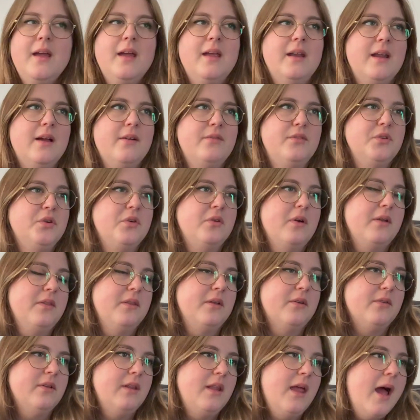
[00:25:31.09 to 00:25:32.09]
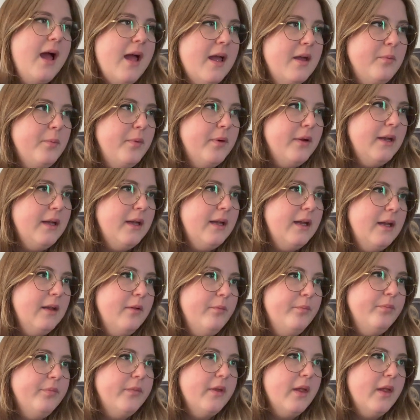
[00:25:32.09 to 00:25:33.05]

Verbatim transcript: and have a look around the library and